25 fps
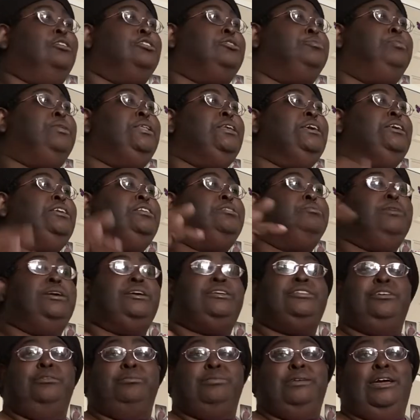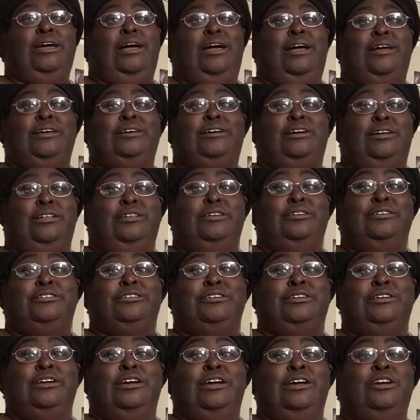Please mix up the eye color.
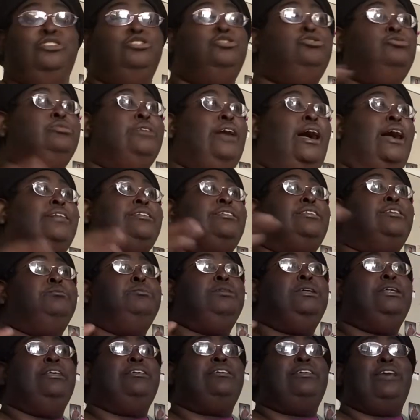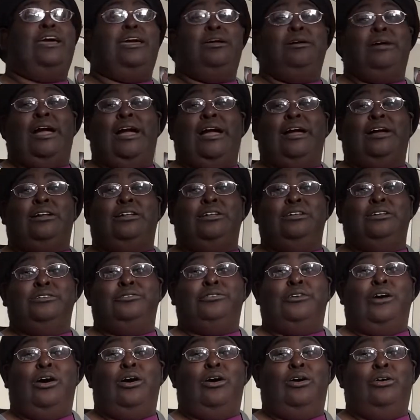Do not send me the same eye color for
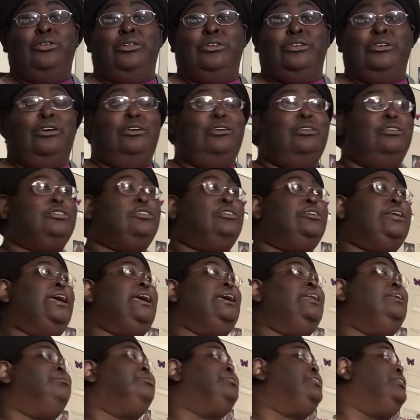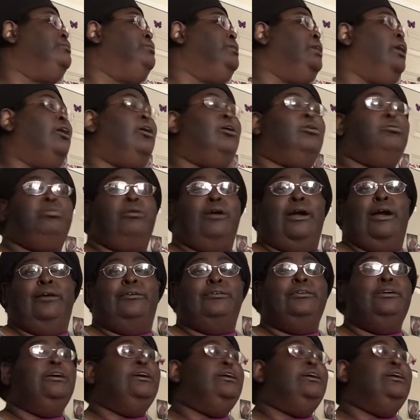all the dolls. So they end up sending me all brown.